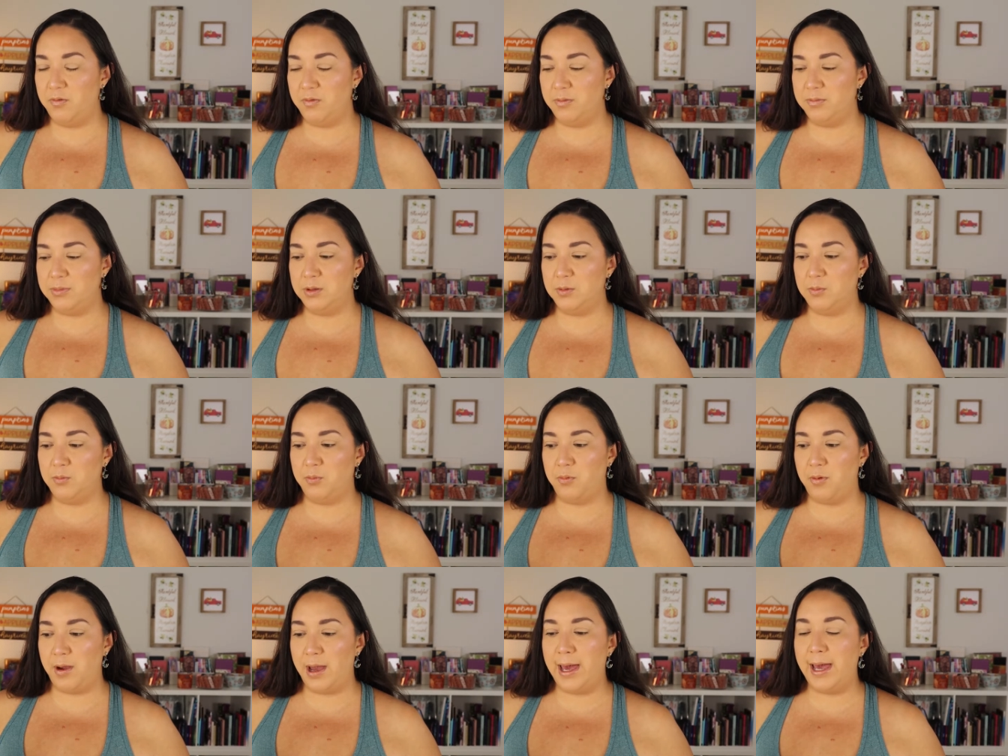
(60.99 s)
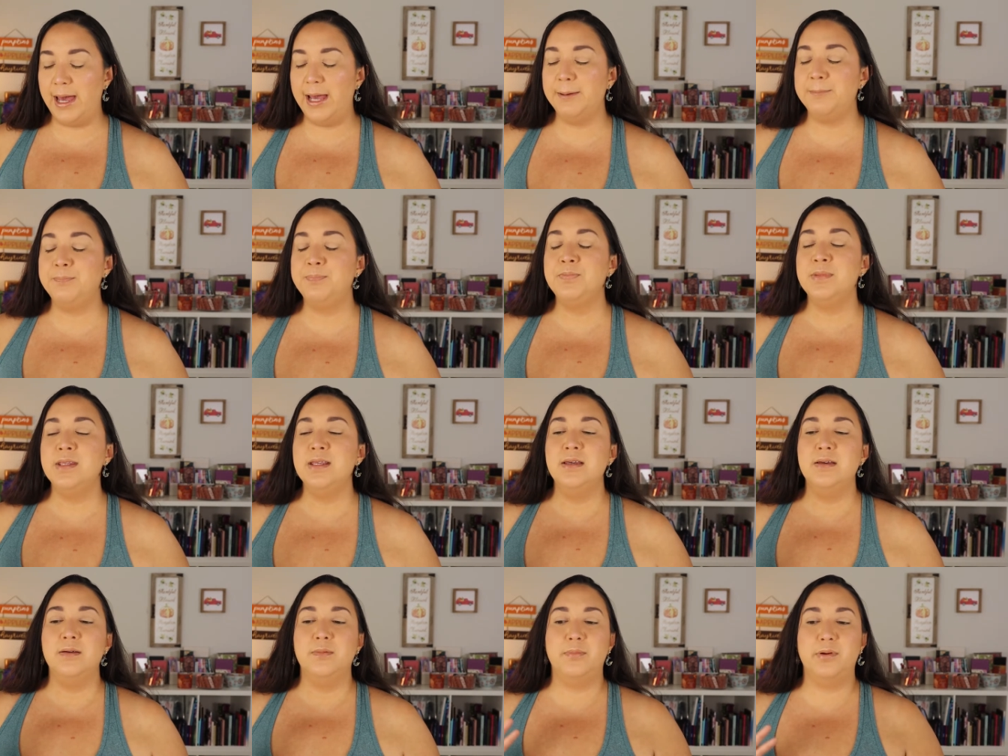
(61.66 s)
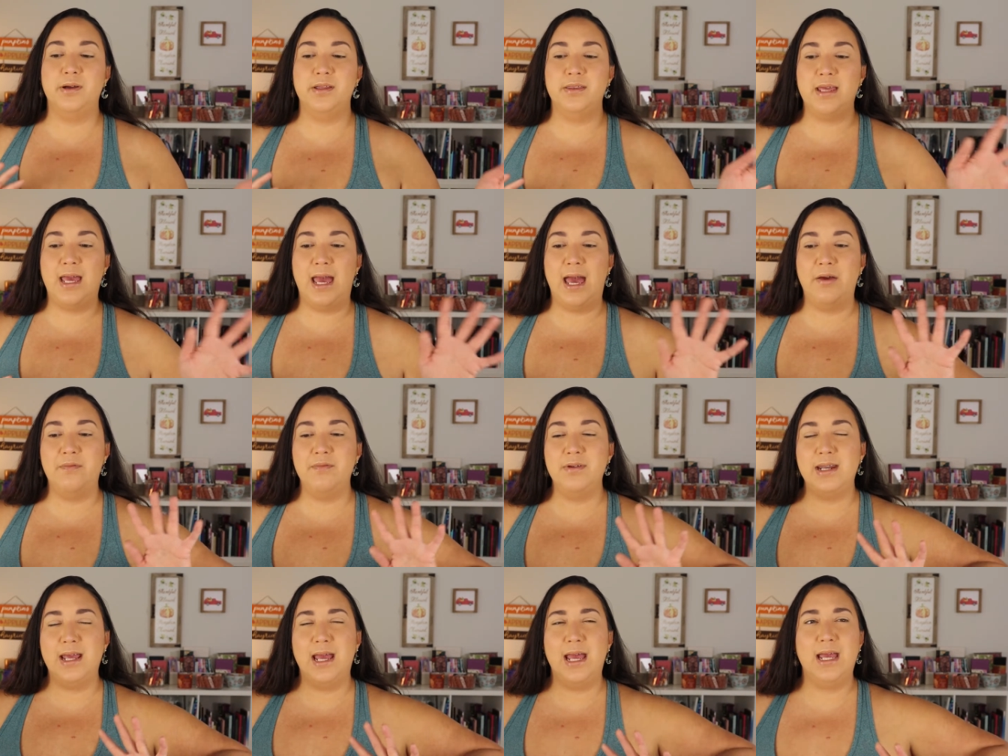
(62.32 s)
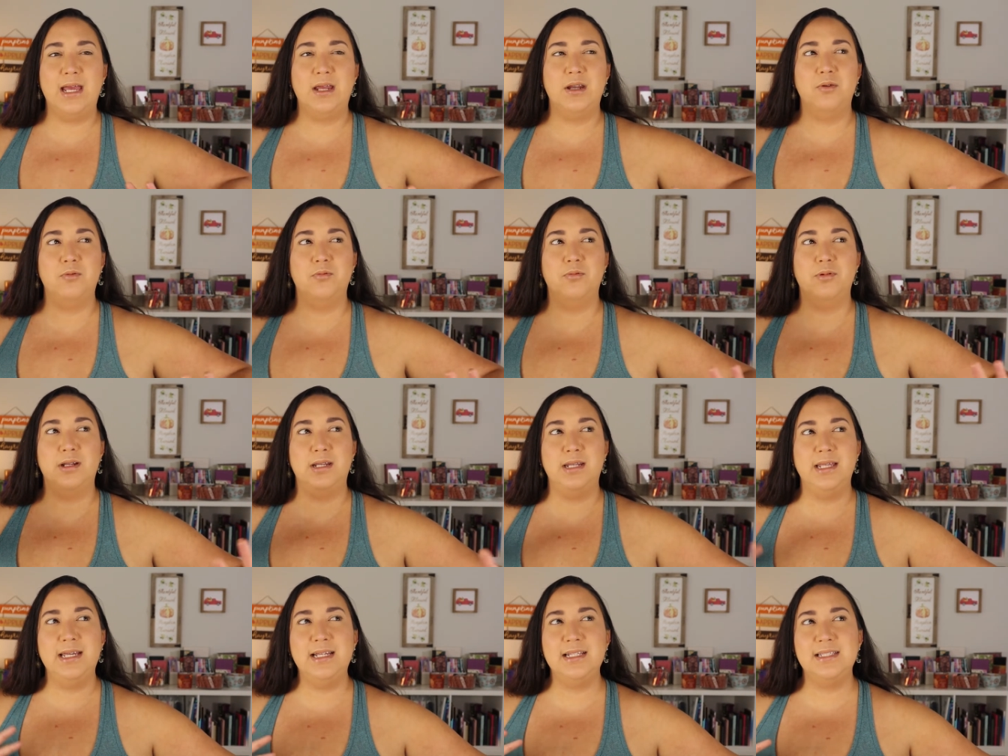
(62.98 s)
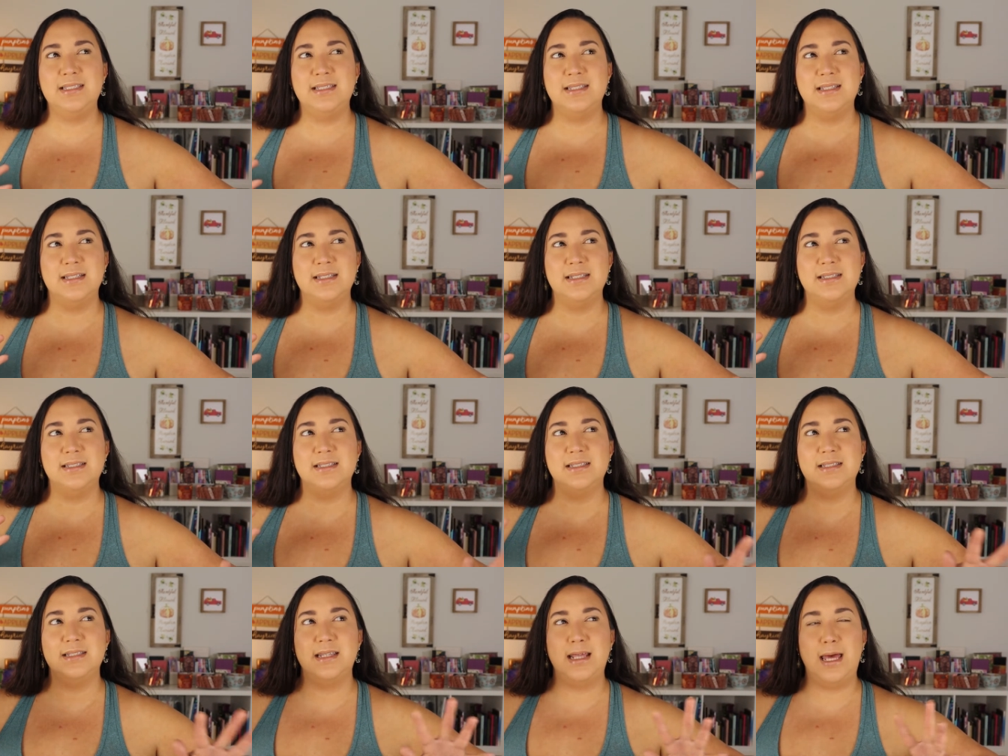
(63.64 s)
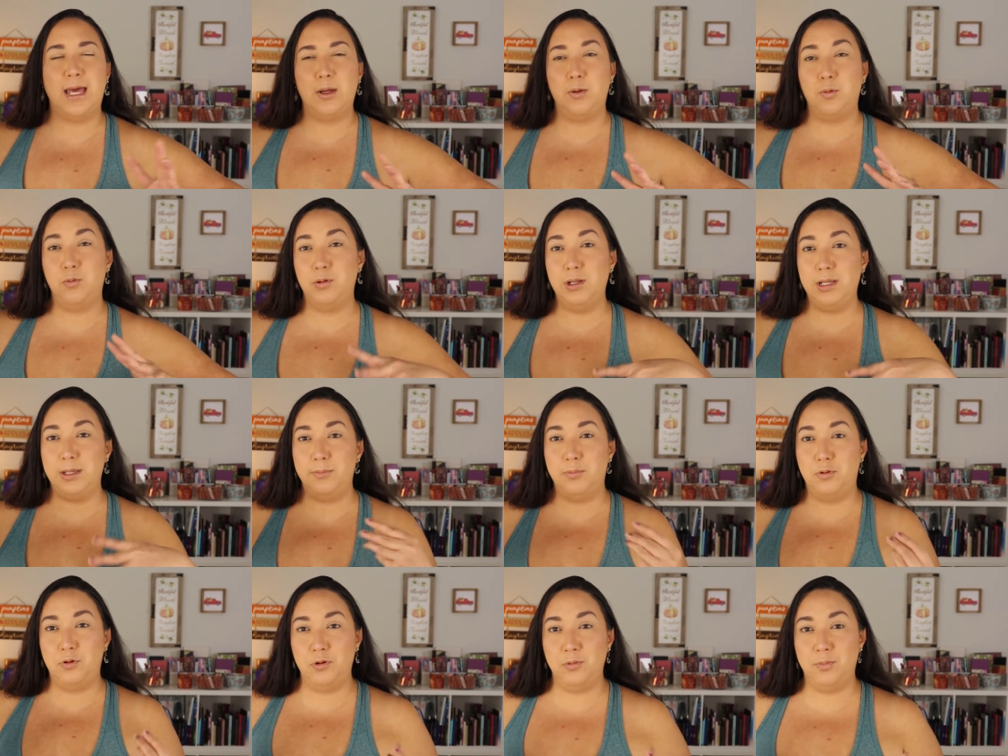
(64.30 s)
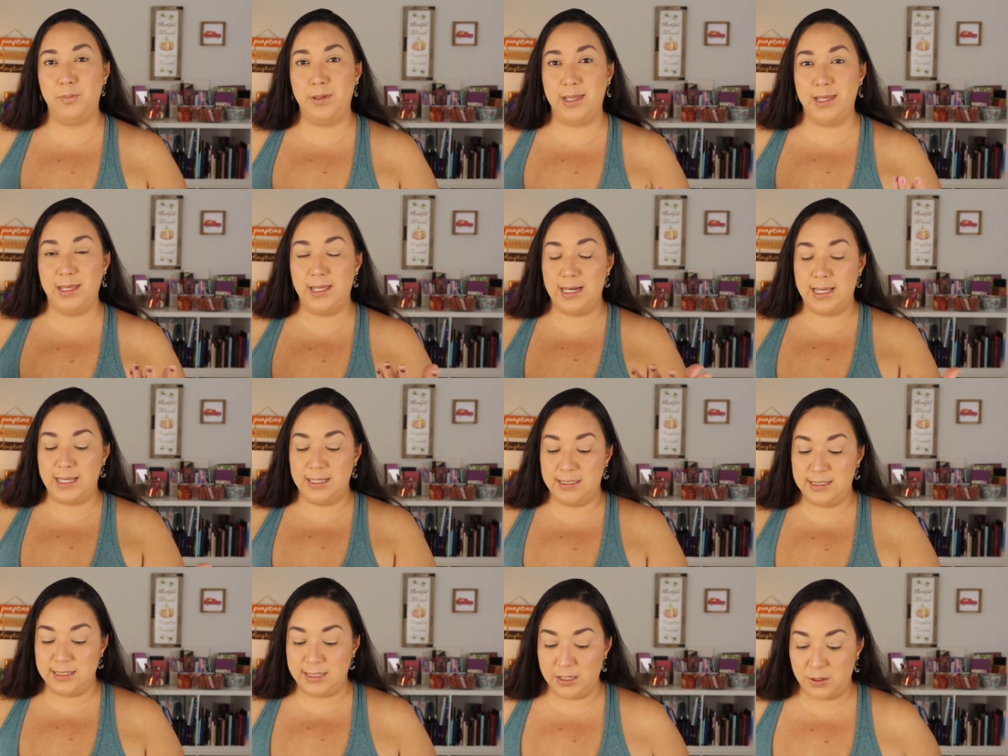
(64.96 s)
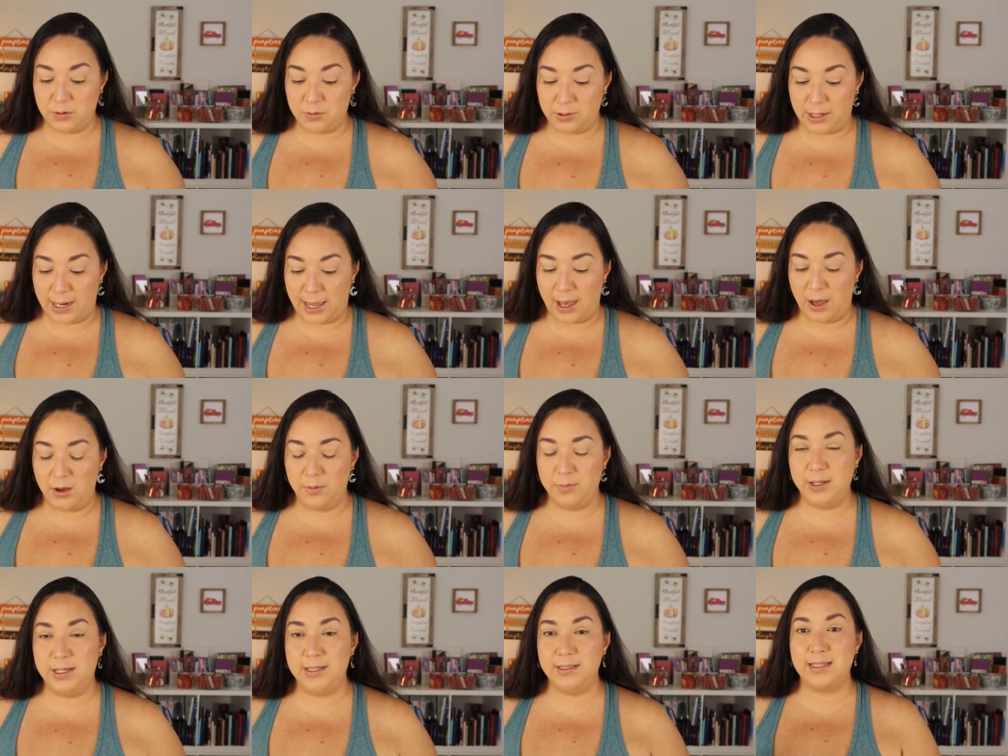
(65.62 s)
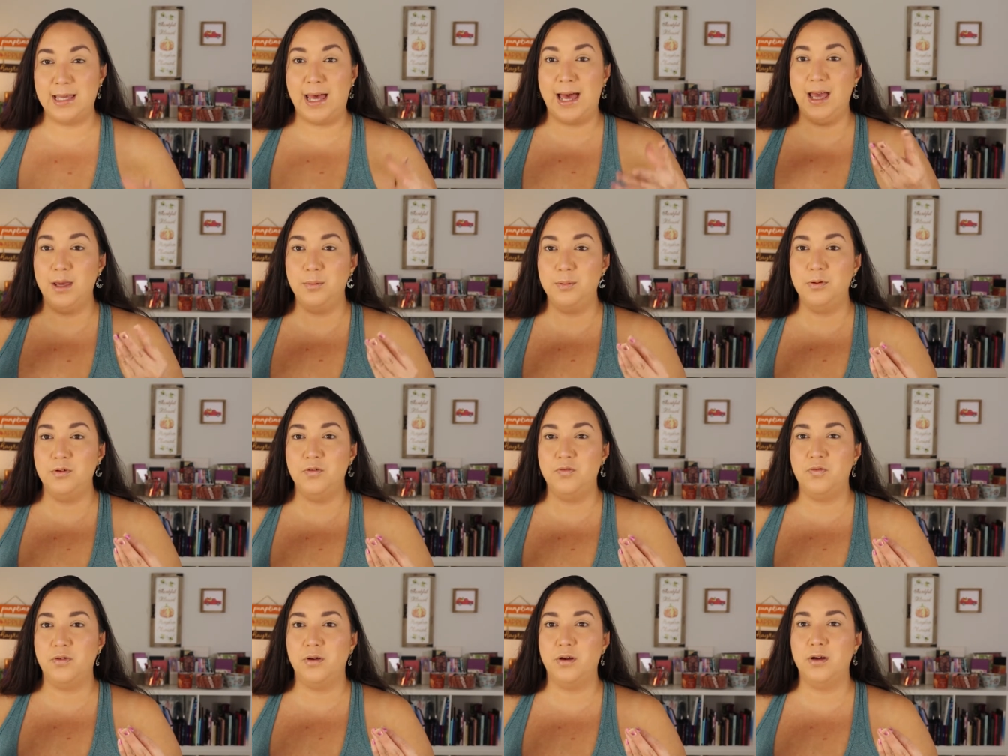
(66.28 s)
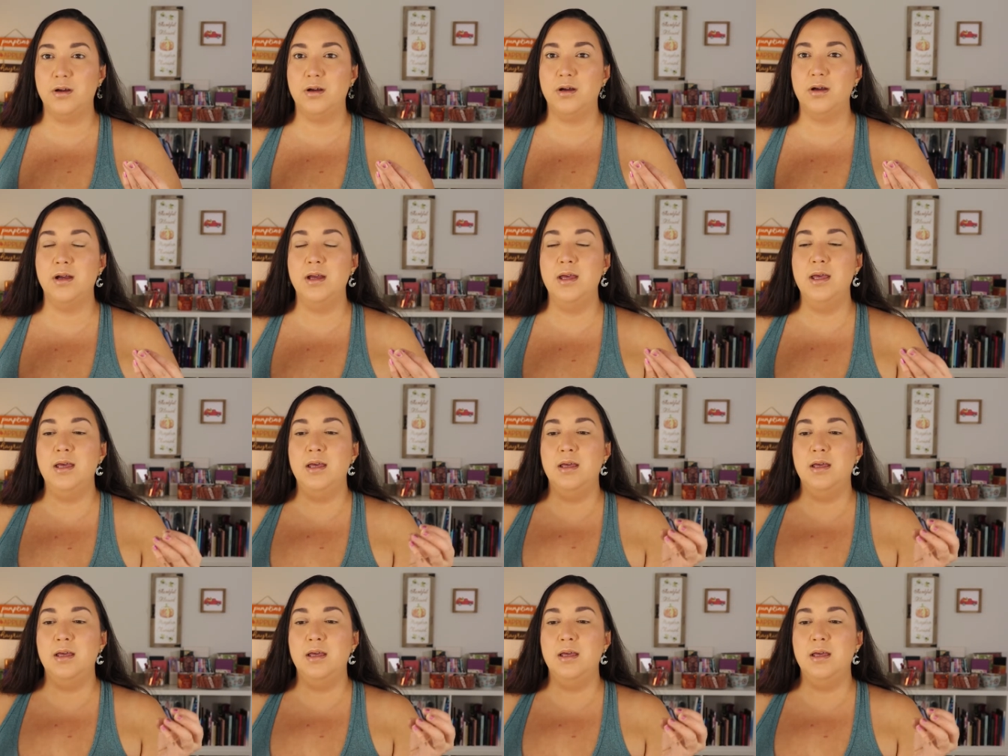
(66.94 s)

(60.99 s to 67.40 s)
from the brand, but they haven't had releases that really pulled me in until now because I prefer